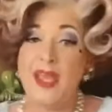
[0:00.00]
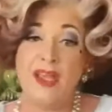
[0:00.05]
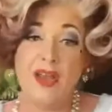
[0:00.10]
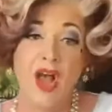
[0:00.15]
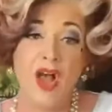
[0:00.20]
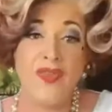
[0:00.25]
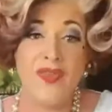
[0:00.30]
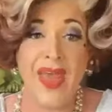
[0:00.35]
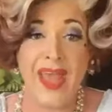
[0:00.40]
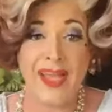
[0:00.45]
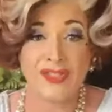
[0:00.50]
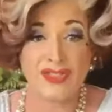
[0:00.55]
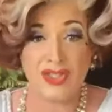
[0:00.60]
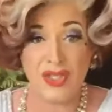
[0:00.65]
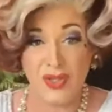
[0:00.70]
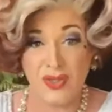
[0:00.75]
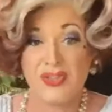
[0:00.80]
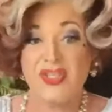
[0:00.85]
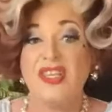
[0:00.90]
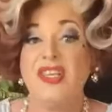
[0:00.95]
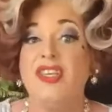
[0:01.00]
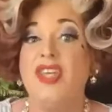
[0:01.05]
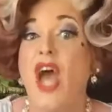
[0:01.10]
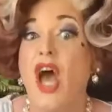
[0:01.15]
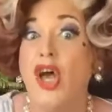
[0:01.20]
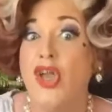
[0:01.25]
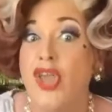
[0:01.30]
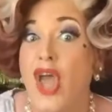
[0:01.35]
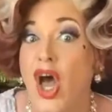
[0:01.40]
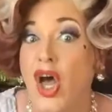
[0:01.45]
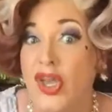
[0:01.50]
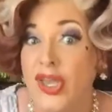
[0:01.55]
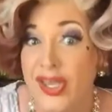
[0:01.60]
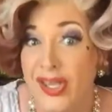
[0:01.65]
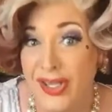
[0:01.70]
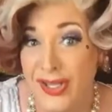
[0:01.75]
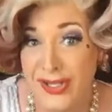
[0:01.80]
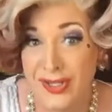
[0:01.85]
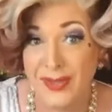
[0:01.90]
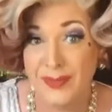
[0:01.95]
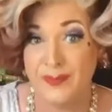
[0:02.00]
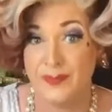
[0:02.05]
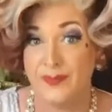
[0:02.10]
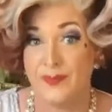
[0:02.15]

on that juice. Yeah-yeah-hee.